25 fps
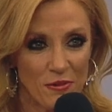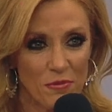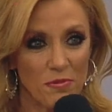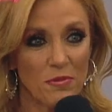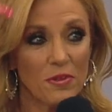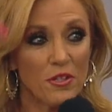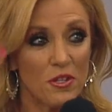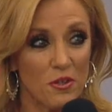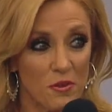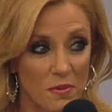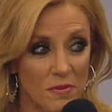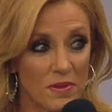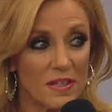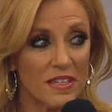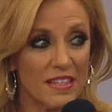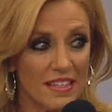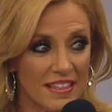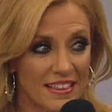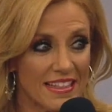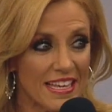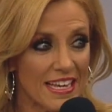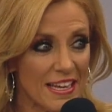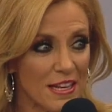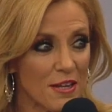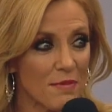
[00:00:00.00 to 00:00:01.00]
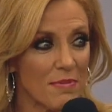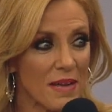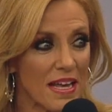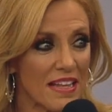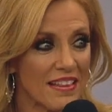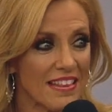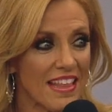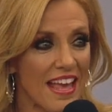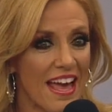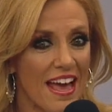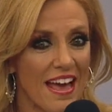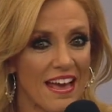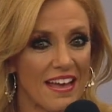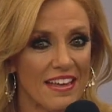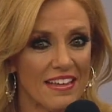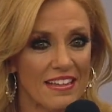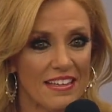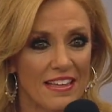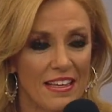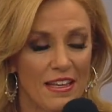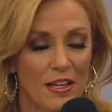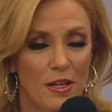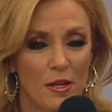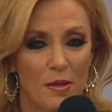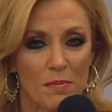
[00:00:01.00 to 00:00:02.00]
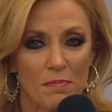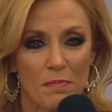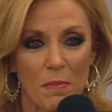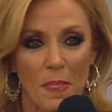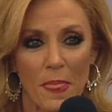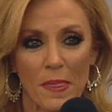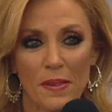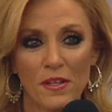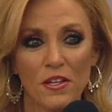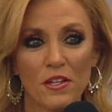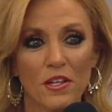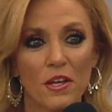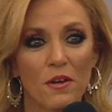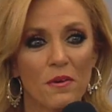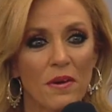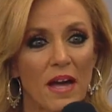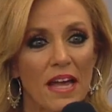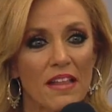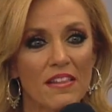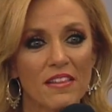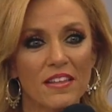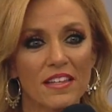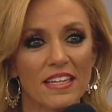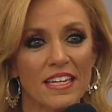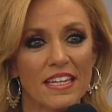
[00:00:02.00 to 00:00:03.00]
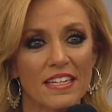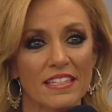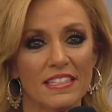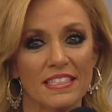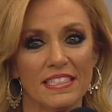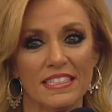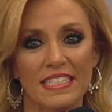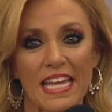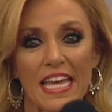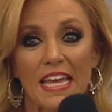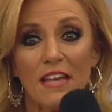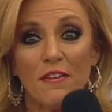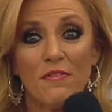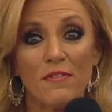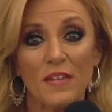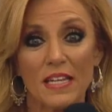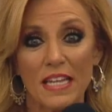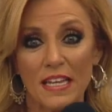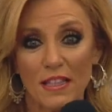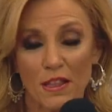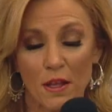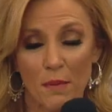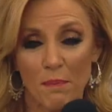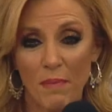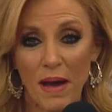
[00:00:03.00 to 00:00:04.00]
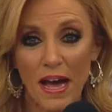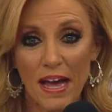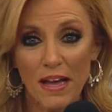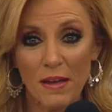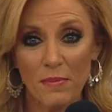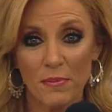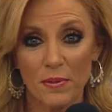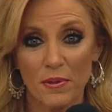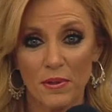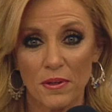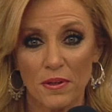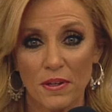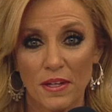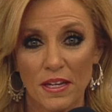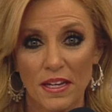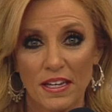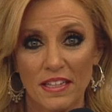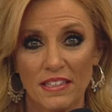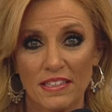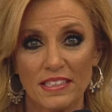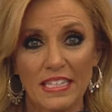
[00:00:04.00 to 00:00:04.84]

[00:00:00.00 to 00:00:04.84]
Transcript: When you really think about that, you know, I look at David in the Bible.